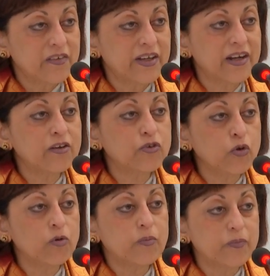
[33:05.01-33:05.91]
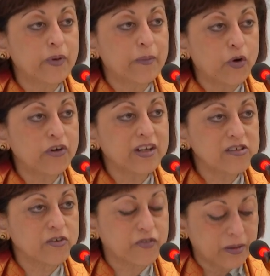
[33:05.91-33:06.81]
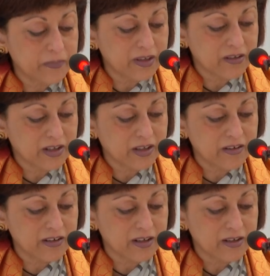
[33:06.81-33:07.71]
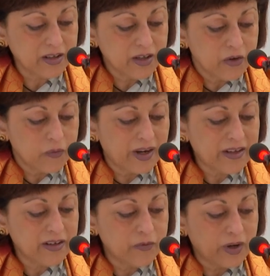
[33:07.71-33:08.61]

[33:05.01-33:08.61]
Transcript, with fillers: there are two memorials of Kabir in India one,